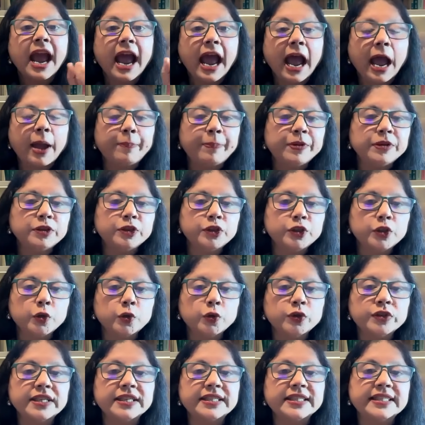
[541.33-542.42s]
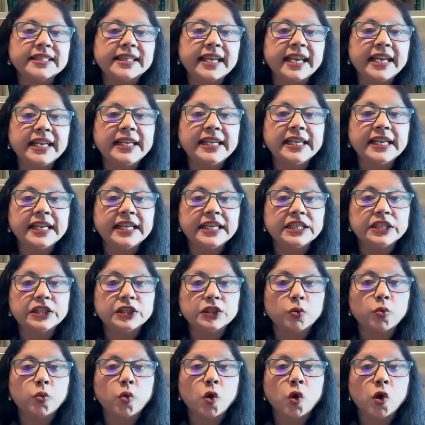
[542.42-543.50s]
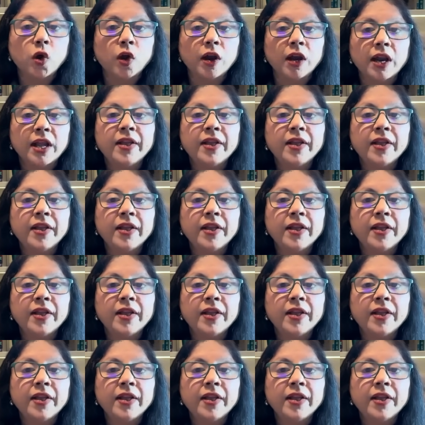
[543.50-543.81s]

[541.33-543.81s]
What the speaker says: Apple shows that scaling hits a wall.